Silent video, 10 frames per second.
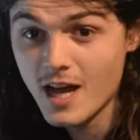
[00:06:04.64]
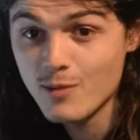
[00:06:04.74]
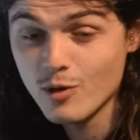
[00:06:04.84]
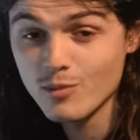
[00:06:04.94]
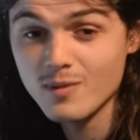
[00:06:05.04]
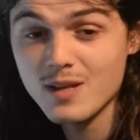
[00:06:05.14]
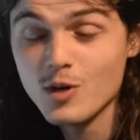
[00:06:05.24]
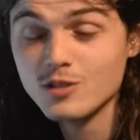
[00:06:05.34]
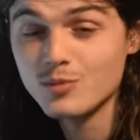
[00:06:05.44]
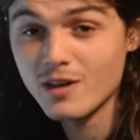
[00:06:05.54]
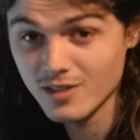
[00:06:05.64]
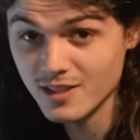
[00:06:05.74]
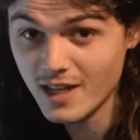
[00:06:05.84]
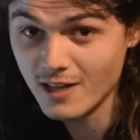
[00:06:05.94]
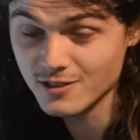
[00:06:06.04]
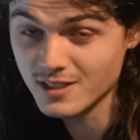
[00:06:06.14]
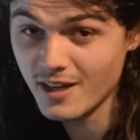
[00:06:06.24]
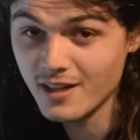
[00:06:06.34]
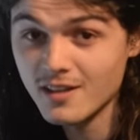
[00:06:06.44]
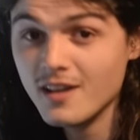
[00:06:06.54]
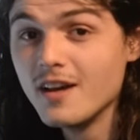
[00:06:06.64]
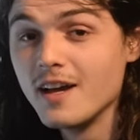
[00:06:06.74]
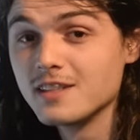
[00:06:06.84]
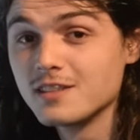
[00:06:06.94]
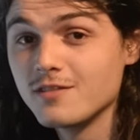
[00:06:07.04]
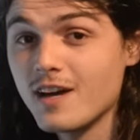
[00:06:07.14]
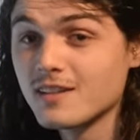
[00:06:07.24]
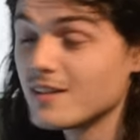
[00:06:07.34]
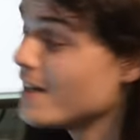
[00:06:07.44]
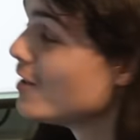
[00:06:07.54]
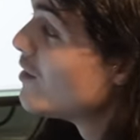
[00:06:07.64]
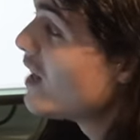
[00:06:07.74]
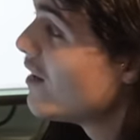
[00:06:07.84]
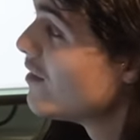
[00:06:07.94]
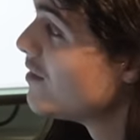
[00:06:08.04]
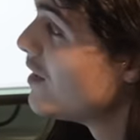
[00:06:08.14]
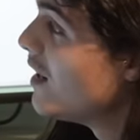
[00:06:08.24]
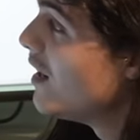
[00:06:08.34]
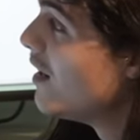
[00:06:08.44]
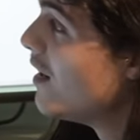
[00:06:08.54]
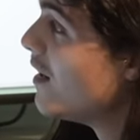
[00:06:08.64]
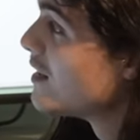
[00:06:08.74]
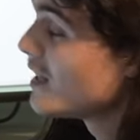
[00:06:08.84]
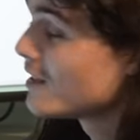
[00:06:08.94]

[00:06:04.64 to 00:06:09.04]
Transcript: and probably most prevalent downside, is the fact that they don't have uh,